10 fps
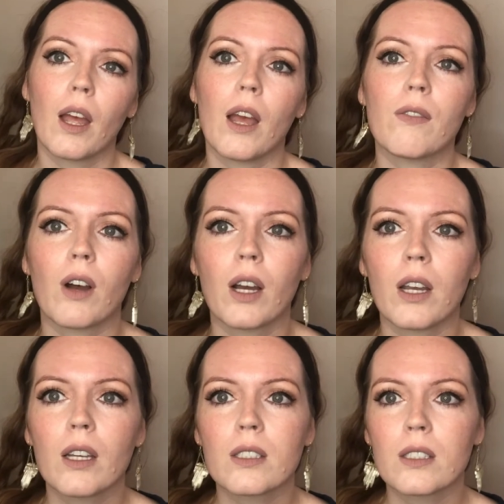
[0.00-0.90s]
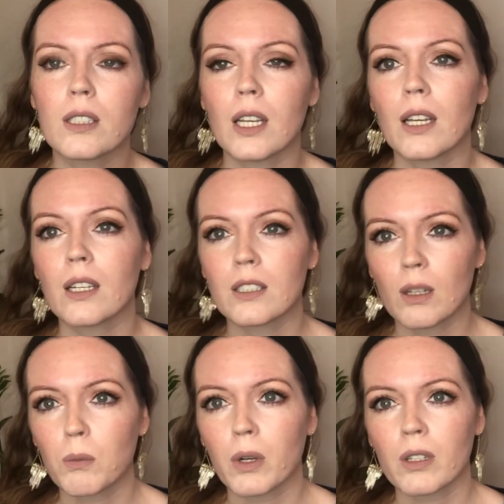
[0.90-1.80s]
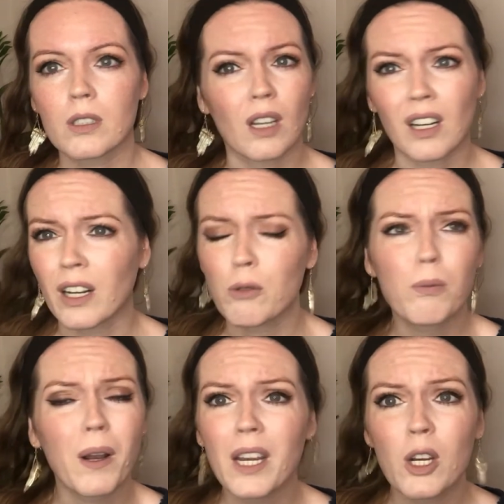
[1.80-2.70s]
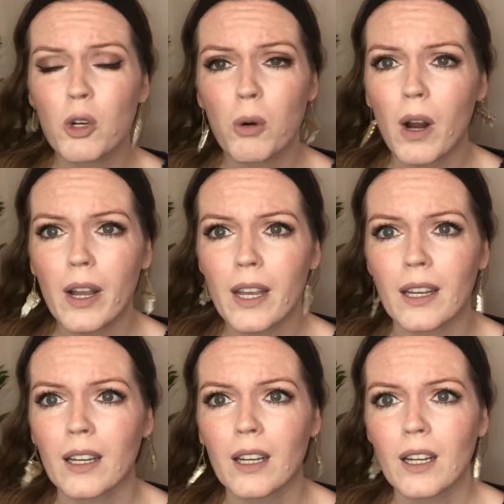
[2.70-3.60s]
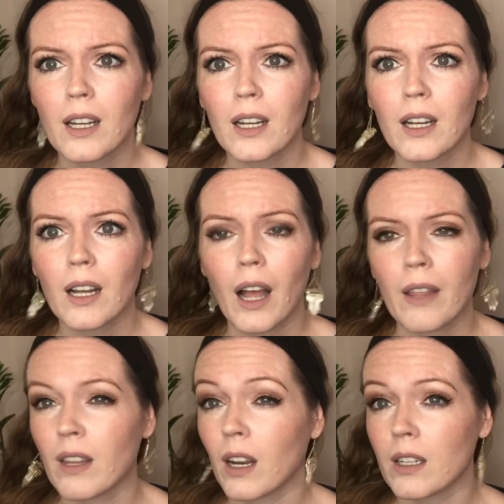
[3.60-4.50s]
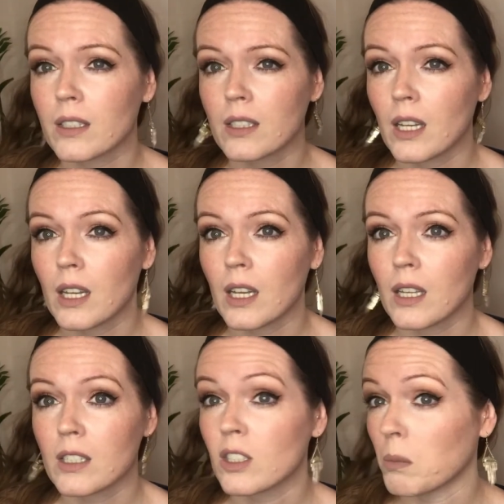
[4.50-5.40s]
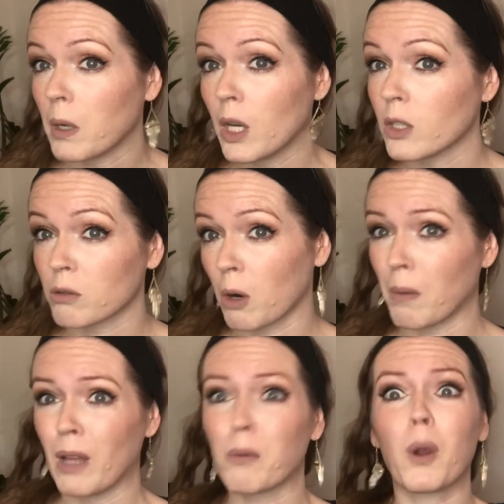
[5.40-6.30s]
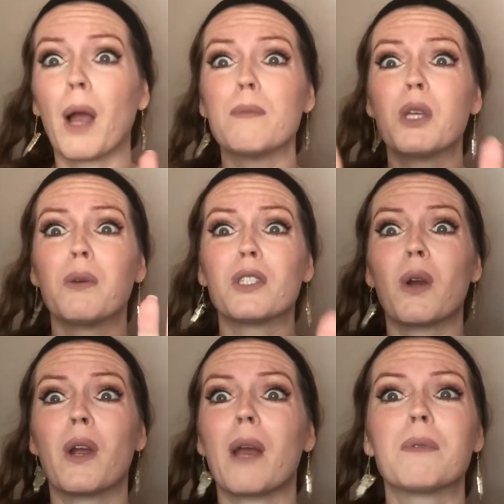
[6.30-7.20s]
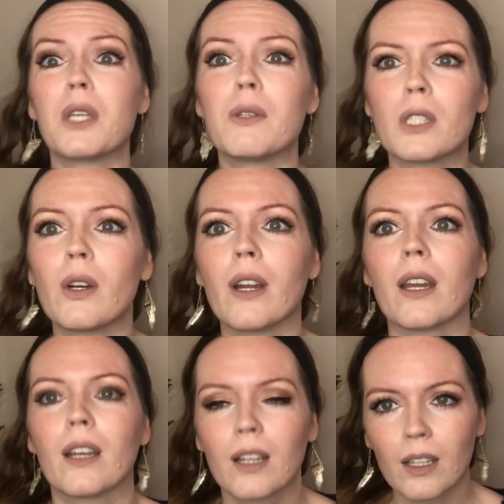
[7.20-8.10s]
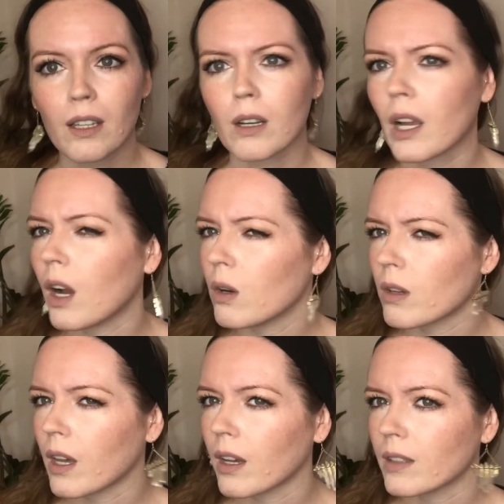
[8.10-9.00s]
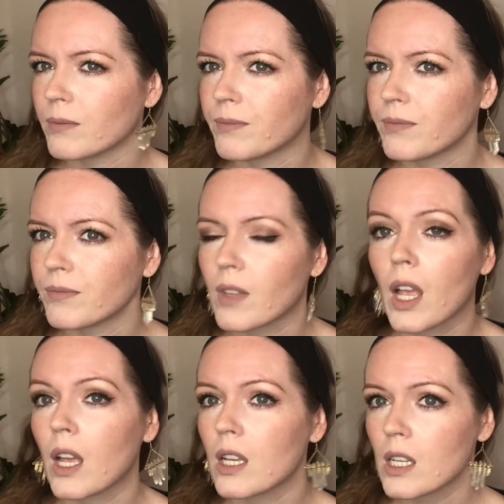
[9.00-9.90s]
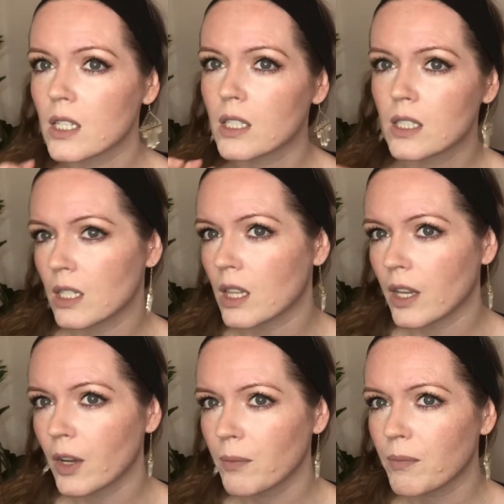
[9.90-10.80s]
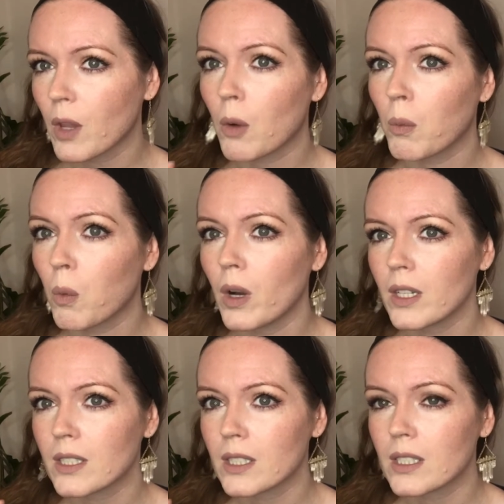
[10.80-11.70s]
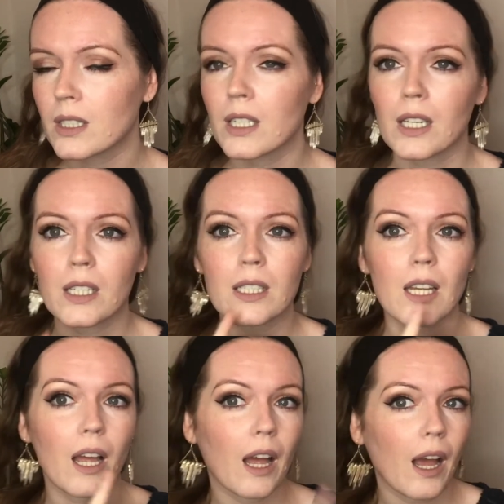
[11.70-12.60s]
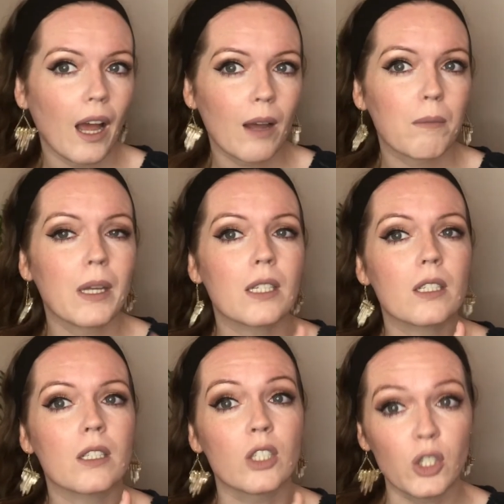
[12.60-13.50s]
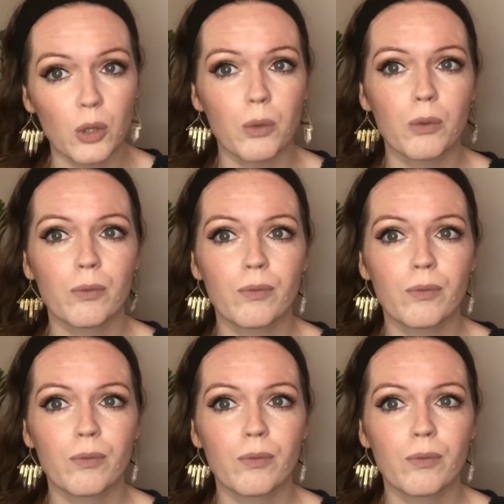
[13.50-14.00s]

if I see someone suddenly running, crying, and then I see someone else go behind me, go, I'm so sorry, I'm so sorry. Okay. Cynthia, what did Ahmed do?